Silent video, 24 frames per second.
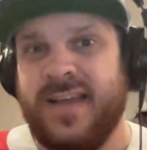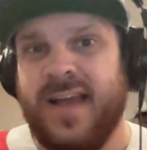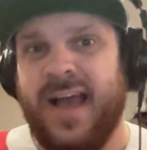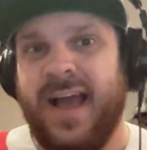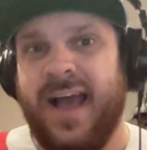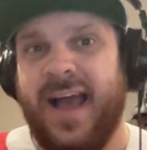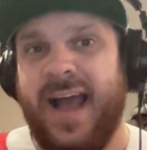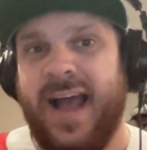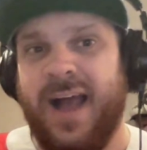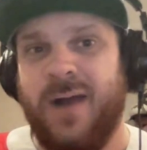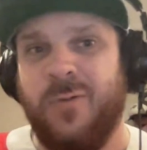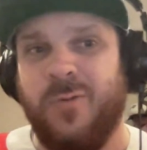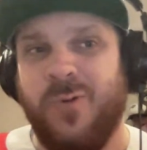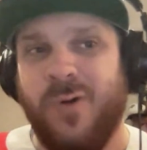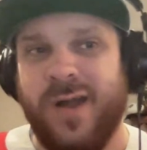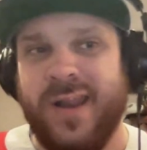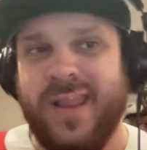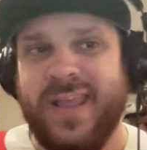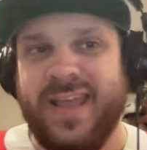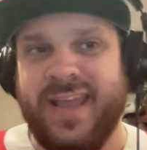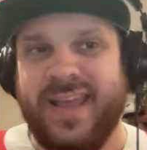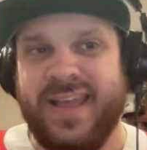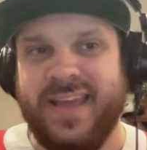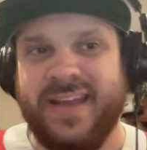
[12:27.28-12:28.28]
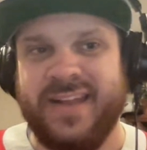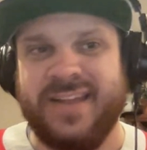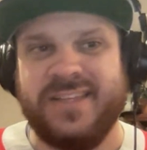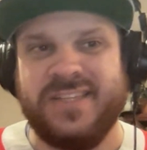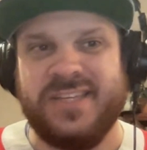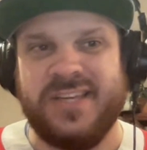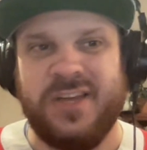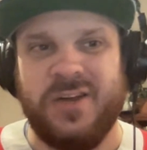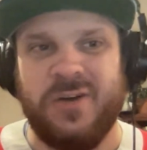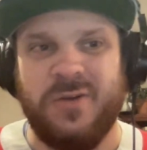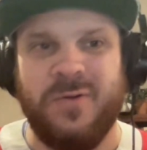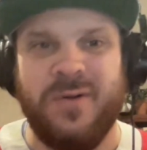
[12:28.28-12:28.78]
what are you going to
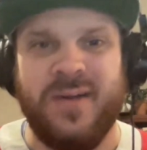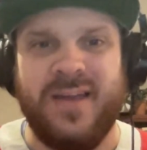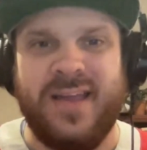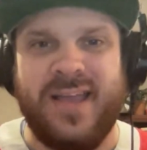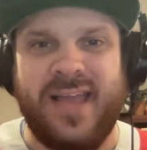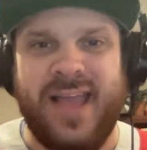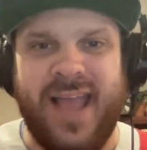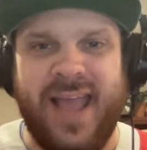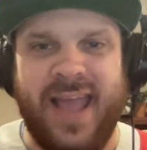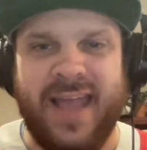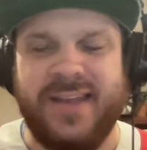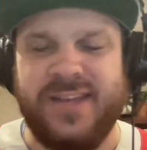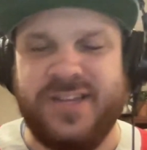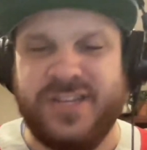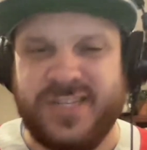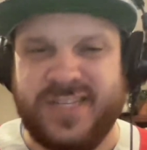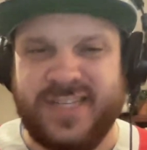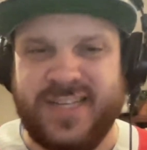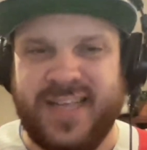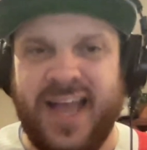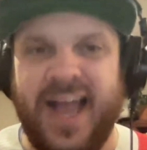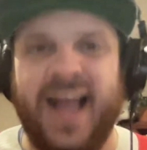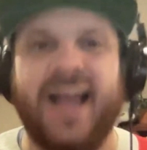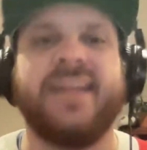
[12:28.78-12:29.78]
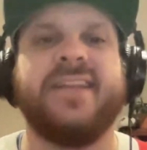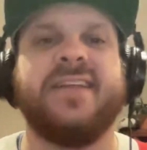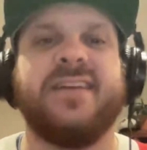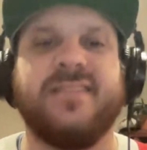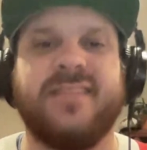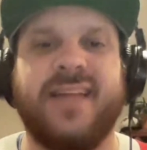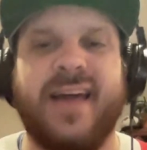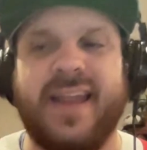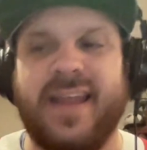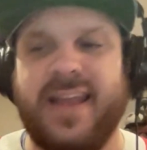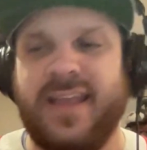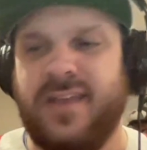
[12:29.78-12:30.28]
do? And just kind of
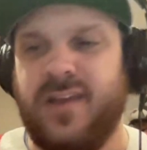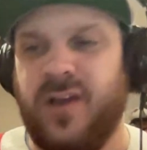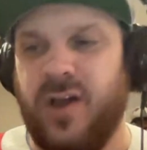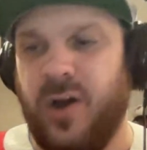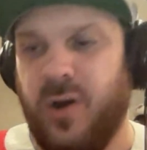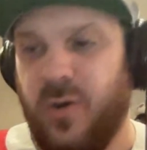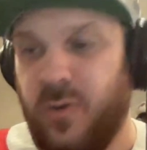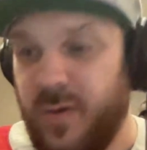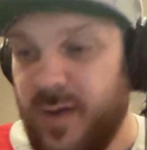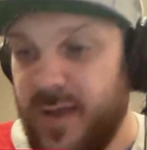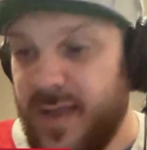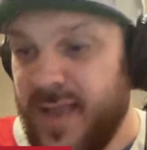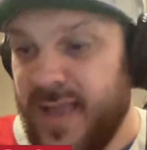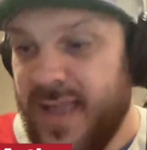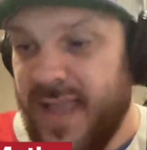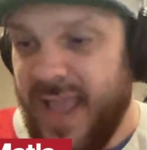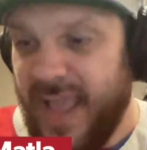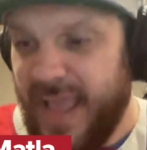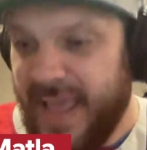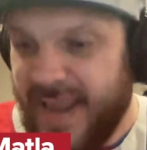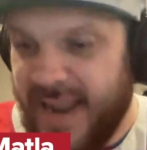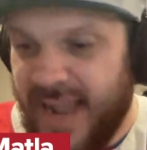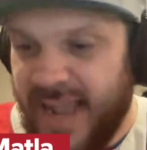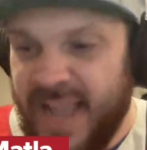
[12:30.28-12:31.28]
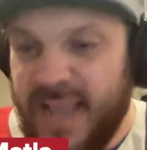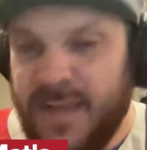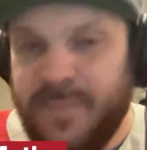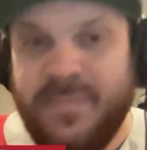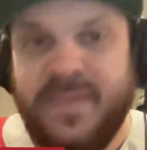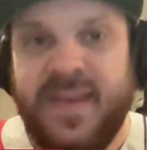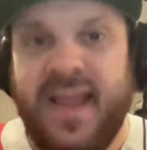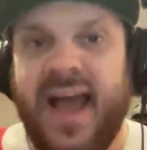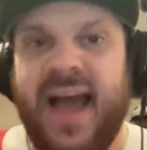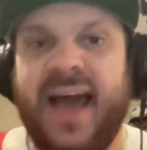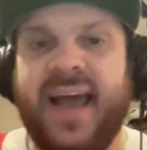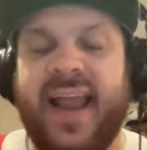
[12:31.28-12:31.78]
let it go. And I am
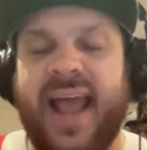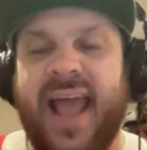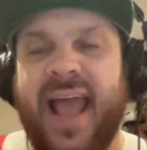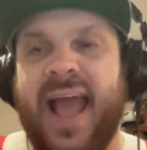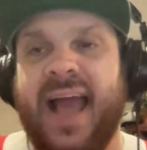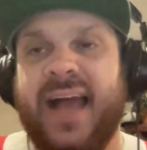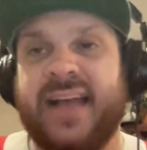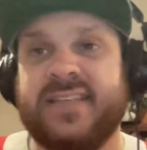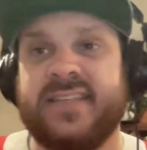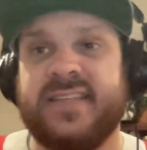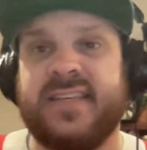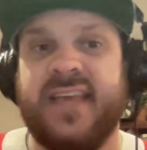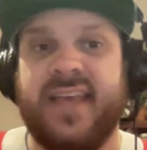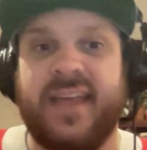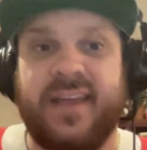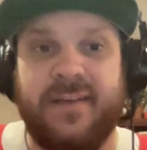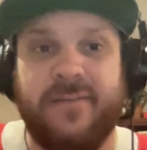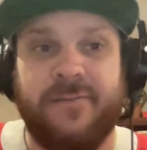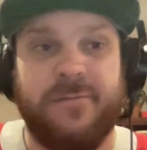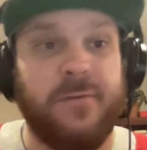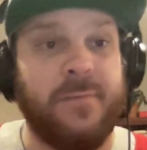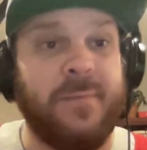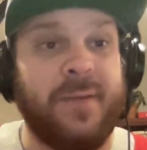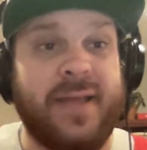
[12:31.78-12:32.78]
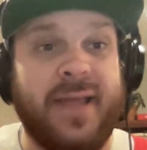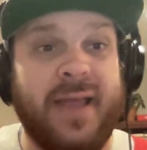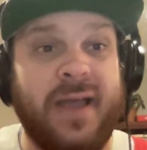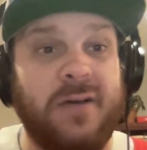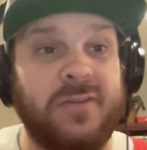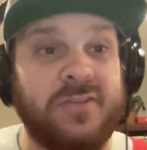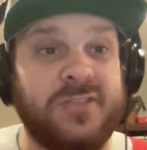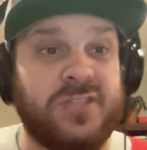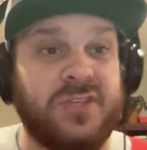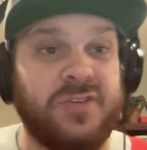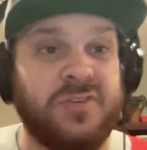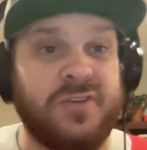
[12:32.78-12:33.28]
not asking for Mikhail
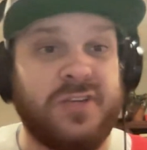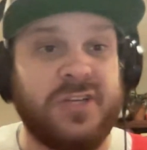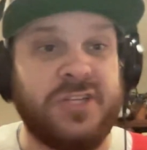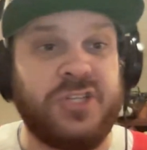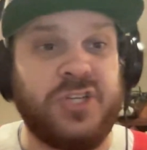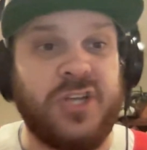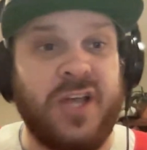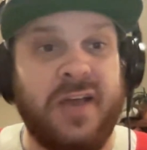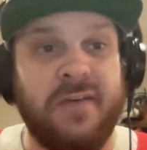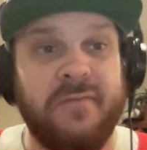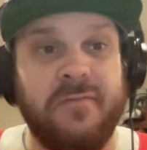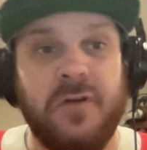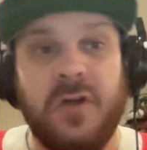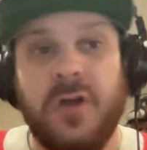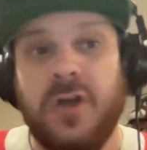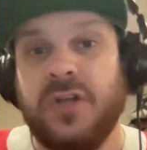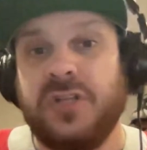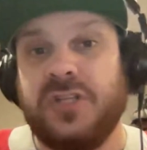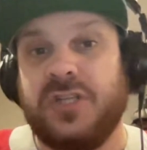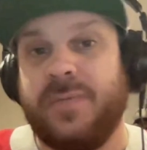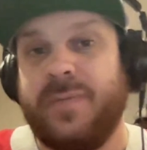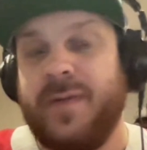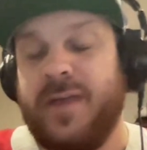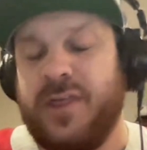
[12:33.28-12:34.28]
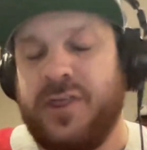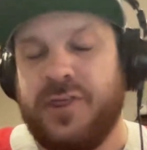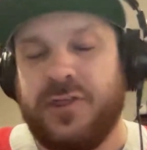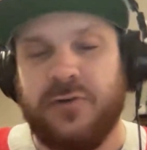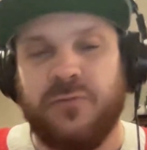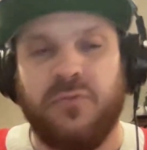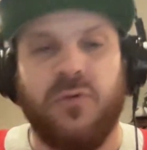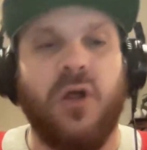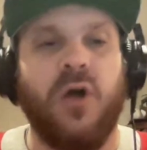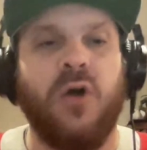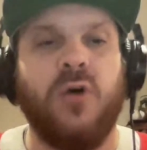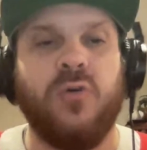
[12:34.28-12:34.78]
Sergachev to be
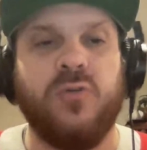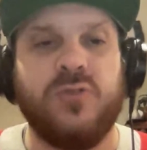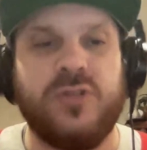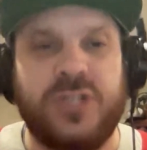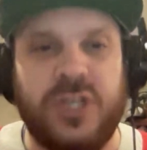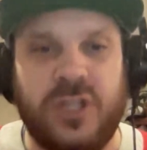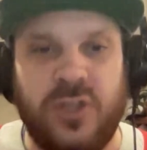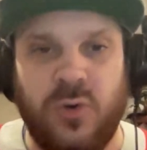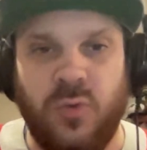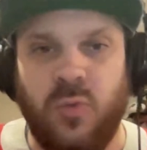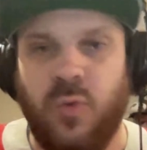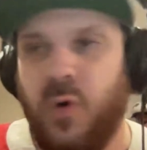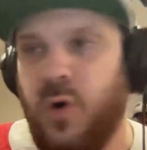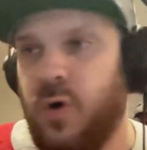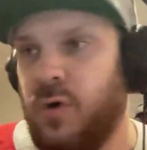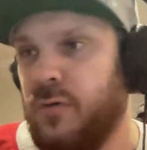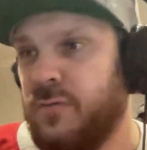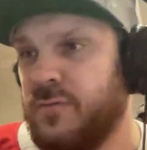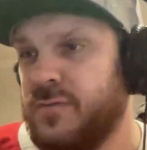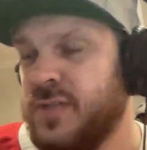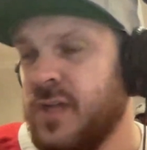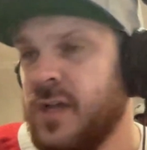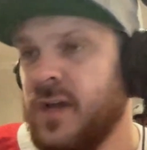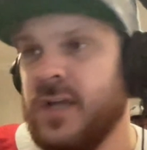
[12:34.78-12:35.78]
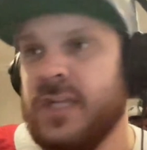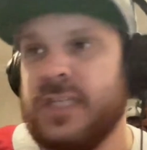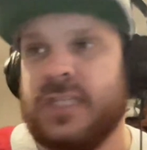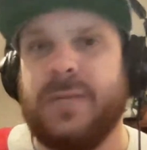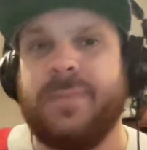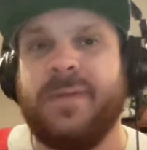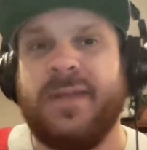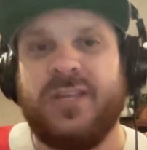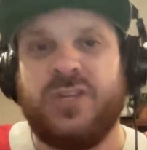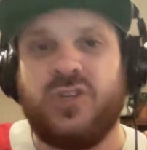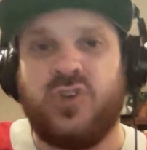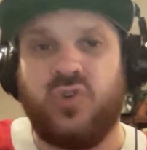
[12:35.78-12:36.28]
thrown to the wolves, to
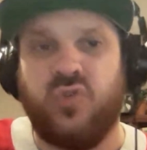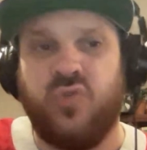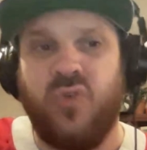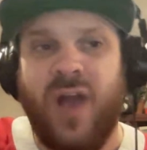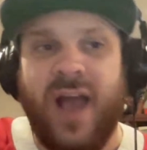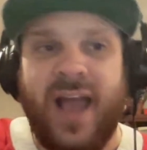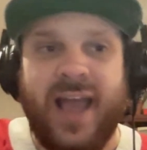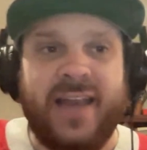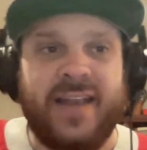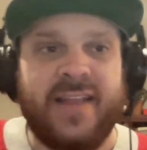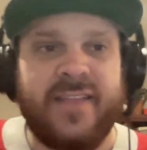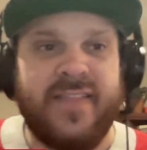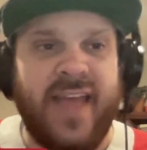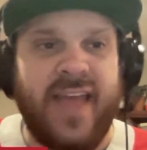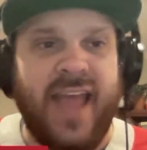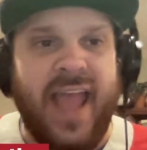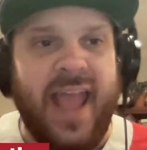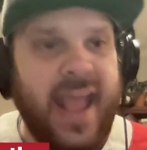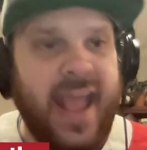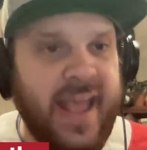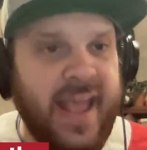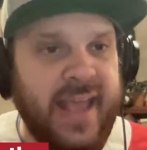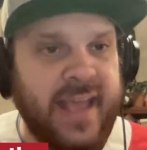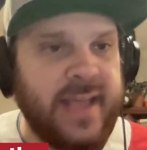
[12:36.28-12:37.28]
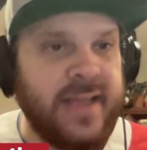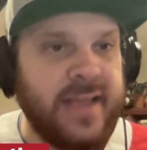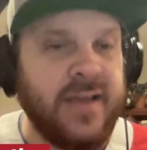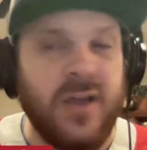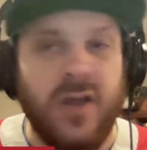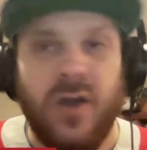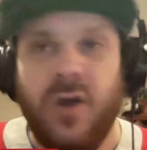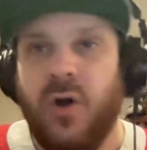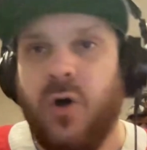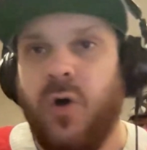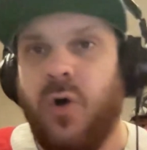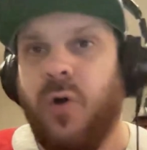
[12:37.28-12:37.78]
be tried in The Hague,
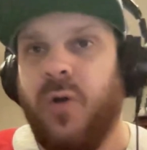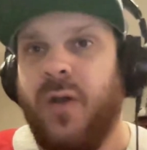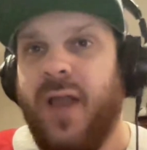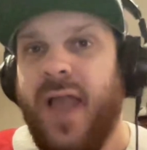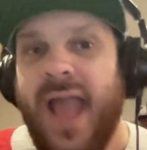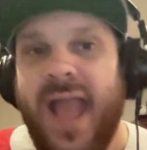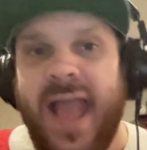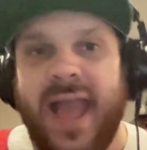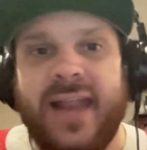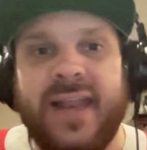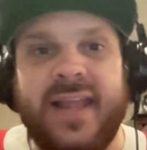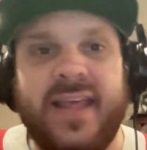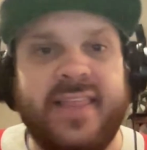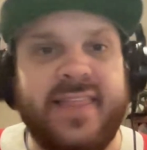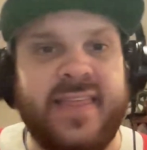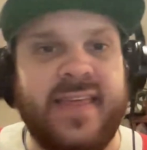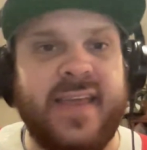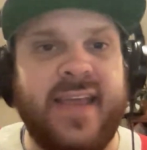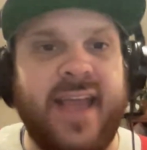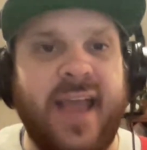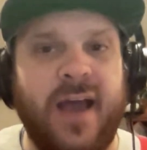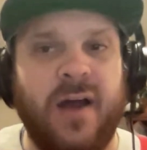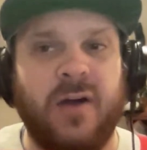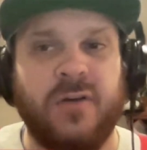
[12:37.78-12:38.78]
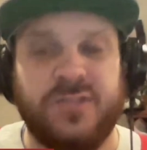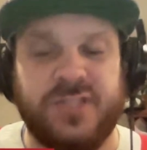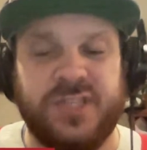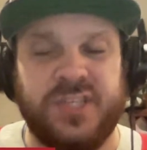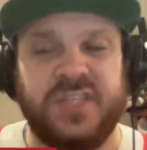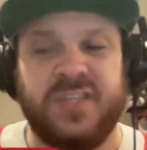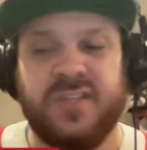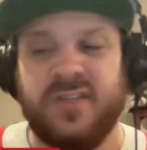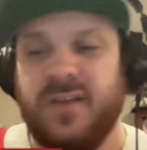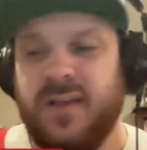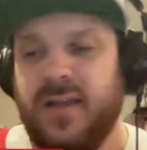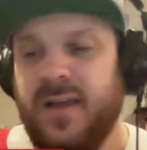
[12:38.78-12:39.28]
or anything
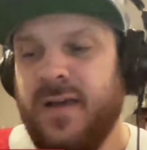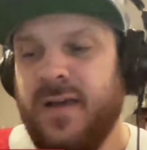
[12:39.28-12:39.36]
else.